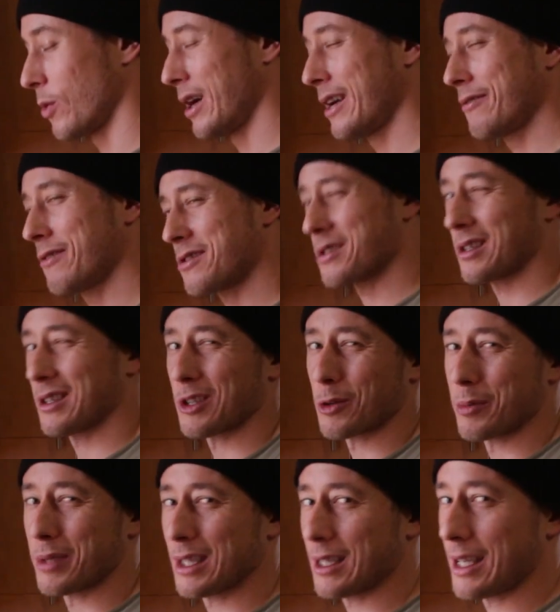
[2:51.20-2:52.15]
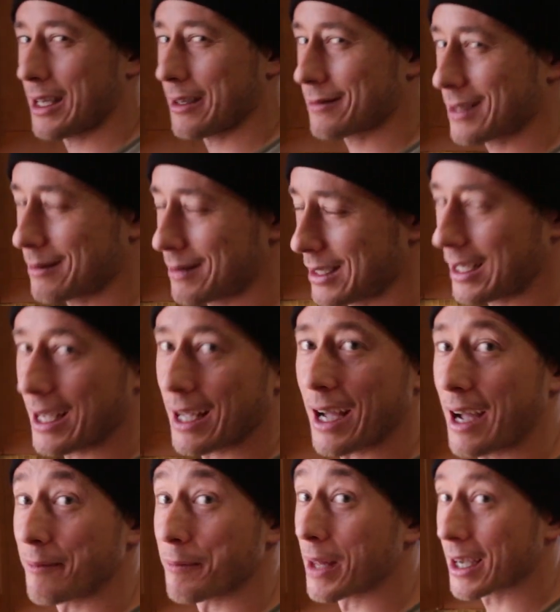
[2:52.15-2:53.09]
away. There's a little bit left.
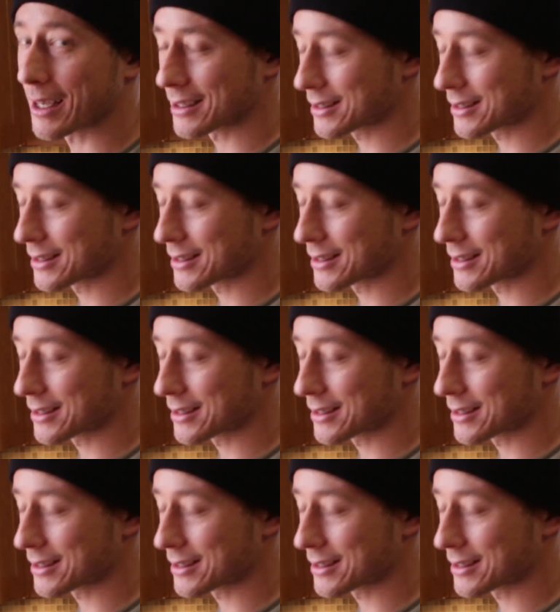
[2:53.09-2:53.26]
I'm not gonna